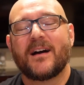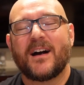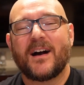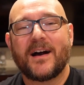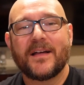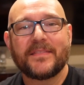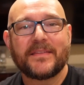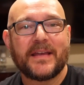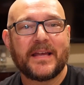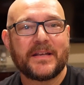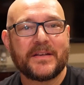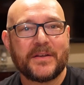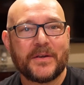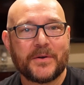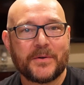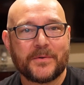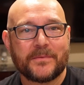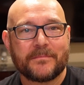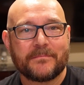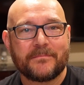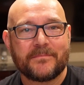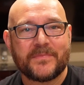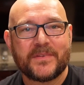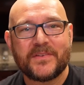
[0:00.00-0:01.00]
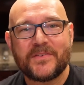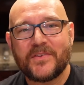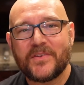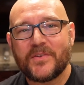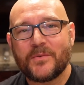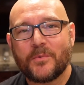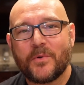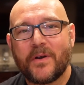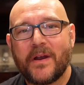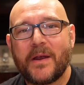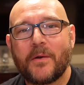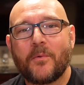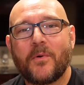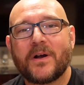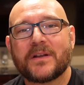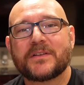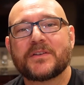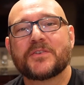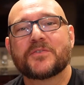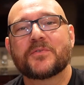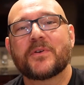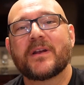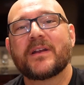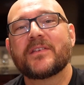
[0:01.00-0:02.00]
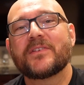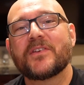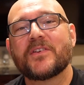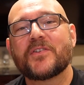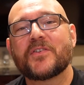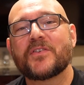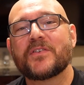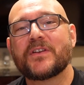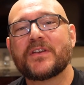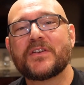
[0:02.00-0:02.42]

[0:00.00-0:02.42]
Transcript: On that note, this is where I want to transition